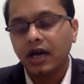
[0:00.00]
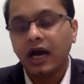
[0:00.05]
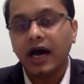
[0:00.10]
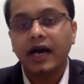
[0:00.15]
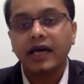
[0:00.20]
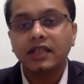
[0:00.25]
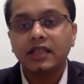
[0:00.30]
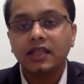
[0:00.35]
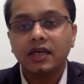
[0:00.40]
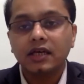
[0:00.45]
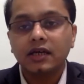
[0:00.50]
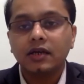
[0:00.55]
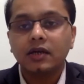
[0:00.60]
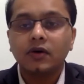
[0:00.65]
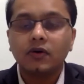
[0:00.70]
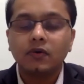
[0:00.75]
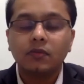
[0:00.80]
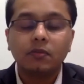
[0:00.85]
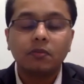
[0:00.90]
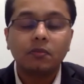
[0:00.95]
either
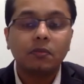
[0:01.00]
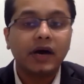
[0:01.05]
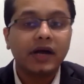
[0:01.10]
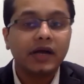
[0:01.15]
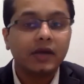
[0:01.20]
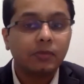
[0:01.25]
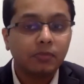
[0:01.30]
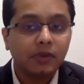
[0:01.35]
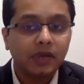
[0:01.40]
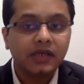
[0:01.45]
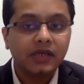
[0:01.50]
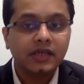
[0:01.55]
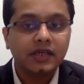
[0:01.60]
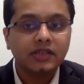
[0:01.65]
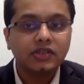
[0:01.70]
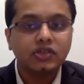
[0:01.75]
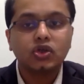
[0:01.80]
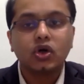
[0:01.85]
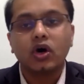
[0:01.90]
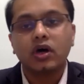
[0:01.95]
by a blood
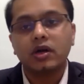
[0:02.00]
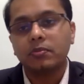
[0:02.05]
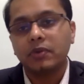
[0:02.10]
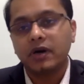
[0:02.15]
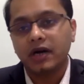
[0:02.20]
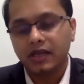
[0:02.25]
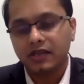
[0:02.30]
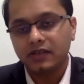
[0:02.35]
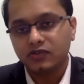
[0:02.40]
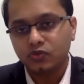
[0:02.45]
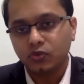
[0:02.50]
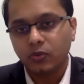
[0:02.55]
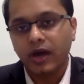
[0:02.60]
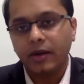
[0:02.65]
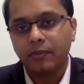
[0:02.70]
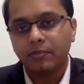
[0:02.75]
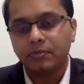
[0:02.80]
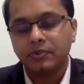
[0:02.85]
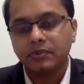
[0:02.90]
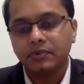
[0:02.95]
test or a buccal
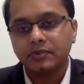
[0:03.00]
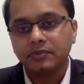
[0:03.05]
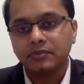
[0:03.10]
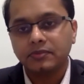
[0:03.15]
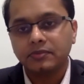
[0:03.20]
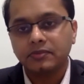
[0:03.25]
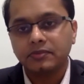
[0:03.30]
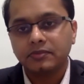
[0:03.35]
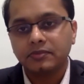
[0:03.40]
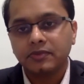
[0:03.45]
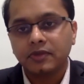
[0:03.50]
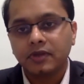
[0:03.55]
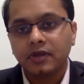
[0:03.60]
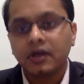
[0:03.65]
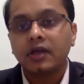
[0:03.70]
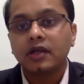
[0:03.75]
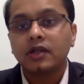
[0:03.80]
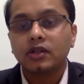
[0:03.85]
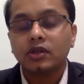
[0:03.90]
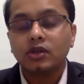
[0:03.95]
swab.
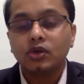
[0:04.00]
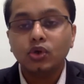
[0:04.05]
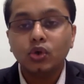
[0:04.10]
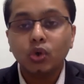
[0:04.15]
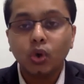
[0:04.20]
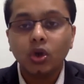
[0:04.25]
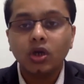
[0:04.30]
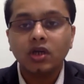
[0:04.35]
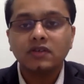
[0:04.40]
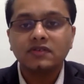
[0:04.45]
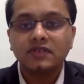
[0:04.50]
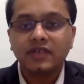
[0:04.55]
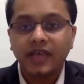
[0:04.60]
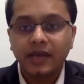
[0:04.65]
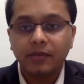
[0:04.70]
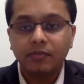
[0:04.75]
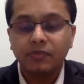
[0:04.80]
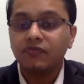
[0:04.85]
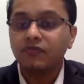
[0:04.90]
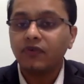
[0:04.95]
Donors
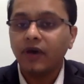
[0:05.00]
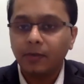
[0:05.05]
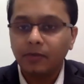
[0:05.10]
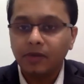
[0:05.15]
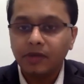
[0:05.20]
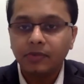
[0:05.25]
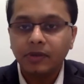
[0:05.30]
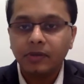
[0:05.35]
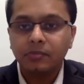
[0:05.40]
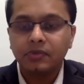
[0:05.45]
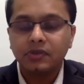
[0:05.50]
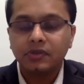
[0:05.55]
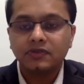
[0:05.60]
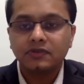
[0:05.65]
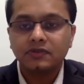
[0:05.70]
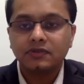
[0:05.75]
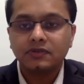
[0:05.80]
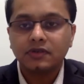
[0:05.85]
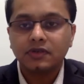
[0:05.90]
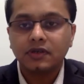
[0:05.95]
can be family
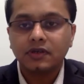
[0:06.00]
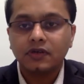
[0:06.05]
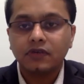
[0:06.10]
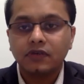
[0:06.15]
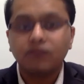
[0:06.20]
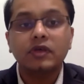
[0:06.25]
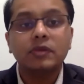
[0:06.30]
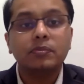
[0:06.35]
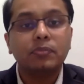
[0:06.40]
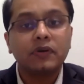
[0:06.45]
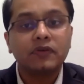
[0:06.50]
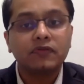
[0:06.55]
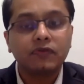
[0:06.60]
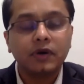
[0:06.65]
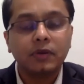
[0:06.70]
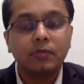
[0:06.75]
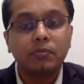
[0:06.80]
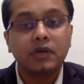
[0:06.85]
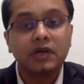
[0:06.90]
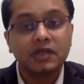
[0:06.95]
members. We
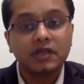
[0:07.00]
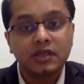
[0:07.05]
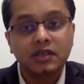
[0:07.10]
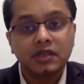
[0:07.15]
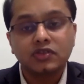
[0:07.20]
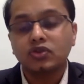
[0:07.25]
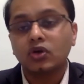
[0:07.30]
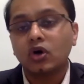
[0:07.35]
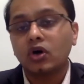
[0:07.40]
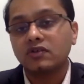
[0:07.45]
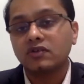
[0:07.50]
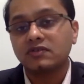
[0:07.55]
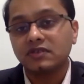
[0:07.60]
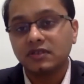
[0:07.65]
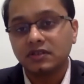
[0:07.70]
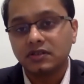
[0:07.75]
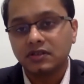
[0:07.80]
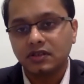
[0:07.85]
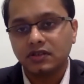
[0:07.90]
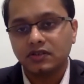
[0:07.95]
prefer brothers or
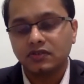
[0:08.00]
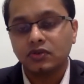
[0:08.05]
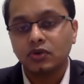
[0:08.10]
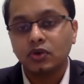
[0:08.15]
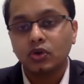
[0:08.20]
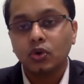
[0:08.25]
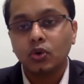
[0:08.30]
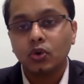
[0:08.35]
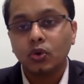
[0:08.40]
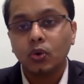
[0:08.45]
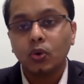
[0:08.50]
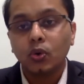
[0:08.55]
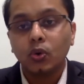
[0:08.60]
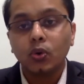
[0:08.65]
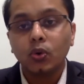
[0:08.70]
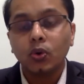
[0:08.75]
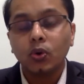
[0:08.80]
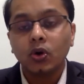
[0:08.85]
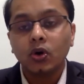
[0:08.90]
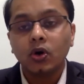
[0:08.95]
sisters
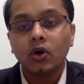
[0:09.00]
who